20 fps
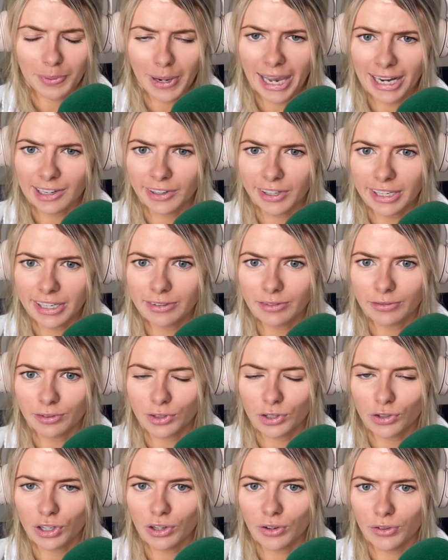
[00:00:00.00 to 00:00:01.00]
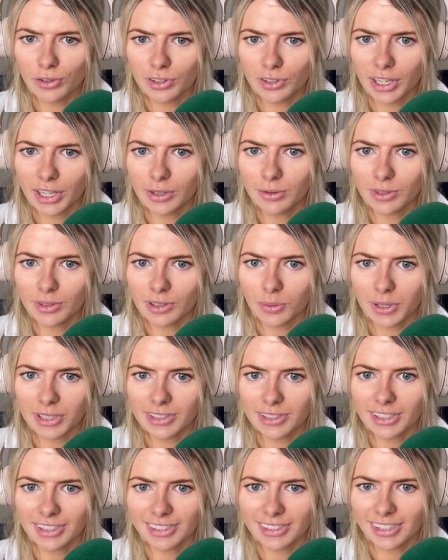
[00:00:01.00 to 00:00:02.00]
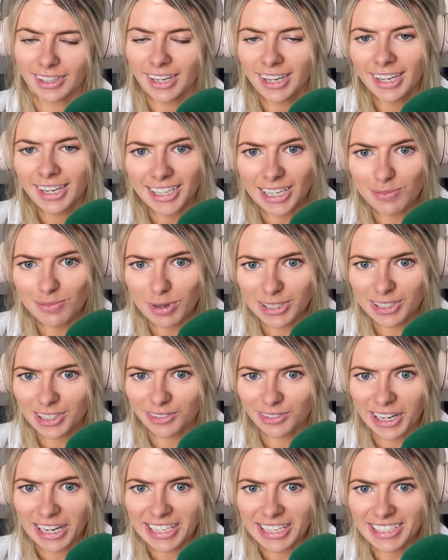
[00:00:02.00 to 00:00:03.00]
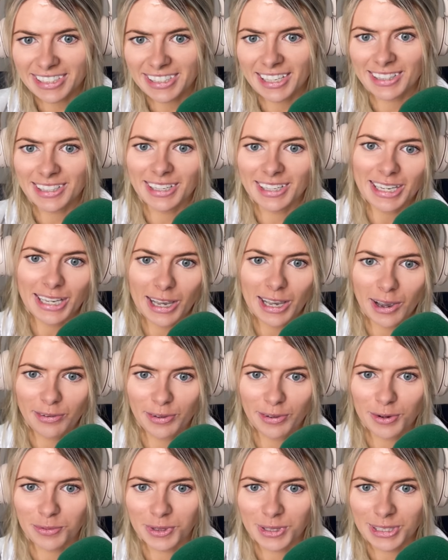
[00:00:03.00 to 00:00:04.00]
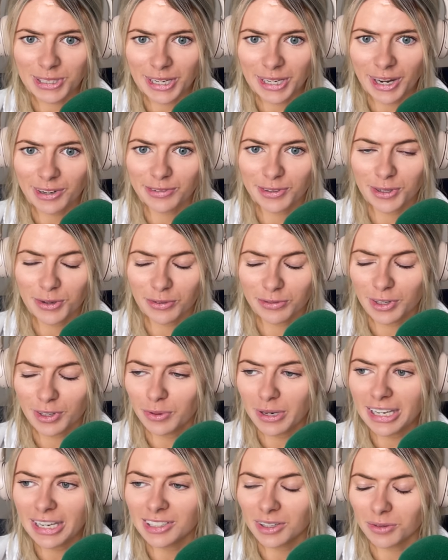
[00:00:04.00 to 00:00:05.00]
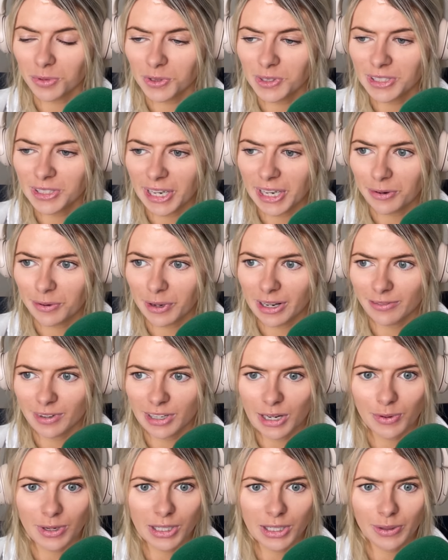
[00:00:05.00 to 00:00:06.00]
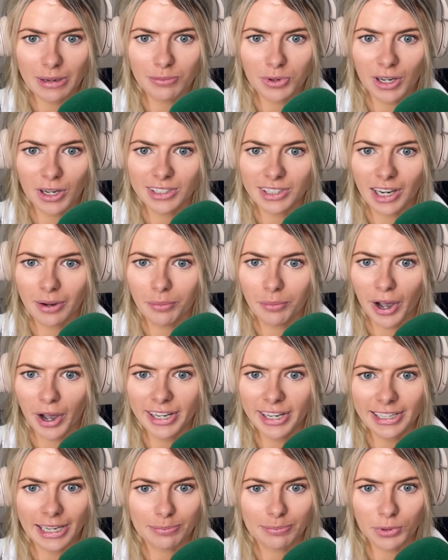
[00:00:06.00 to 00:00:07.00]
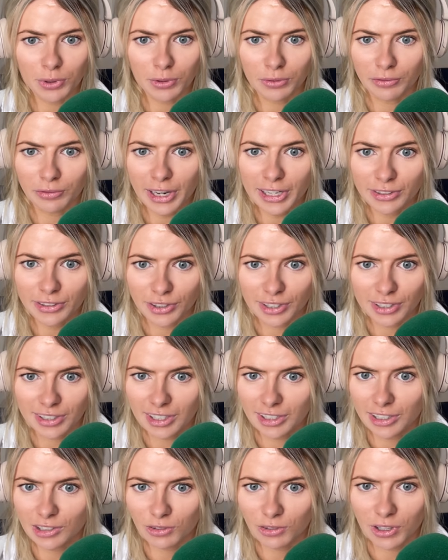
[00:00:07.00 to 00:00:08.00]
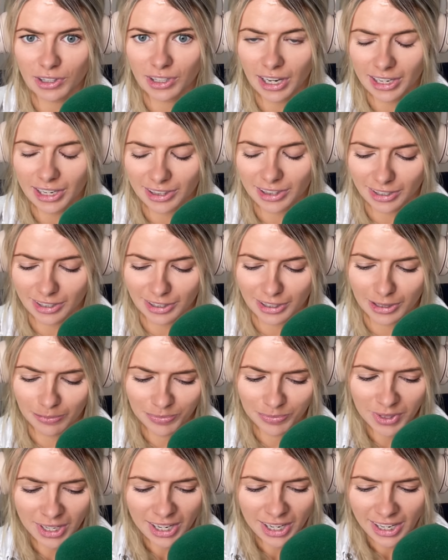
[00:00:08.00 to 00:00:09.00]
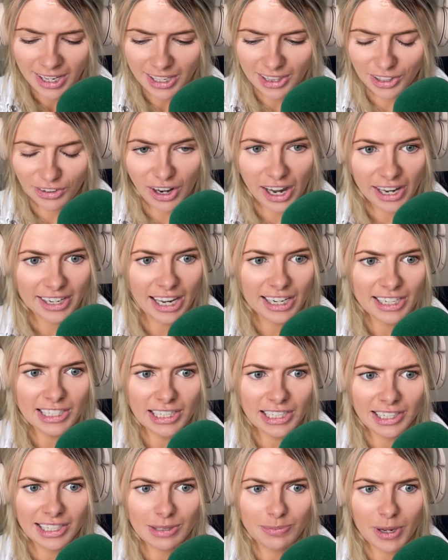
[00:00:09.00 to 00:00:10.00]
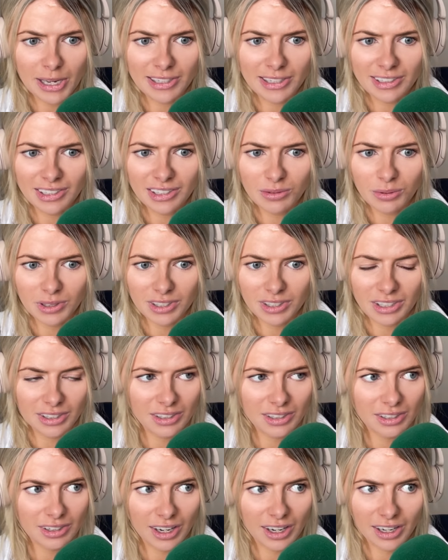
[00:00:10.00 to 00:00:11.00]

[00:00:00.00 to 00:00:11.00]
Black Lion for 300,000, wasn't it? And he missed the race. And then a few months later, a few weeks or months later, whatever, he went away and bought Don Polly, like both veterans, just one in the Grand National, and he spent, was it